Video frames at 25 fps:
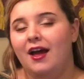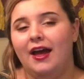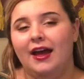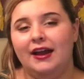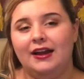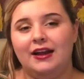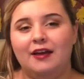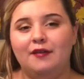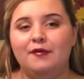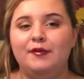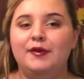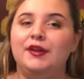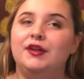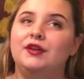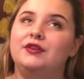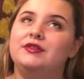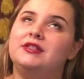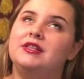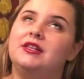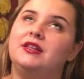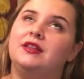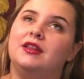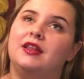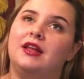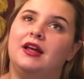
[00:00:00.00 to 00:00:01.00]
and I've been
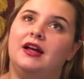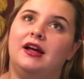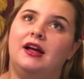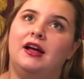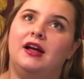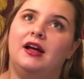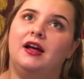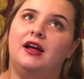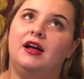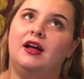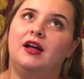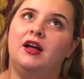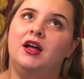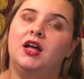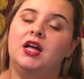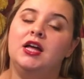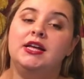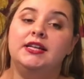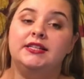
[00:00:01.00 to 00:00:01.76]
using the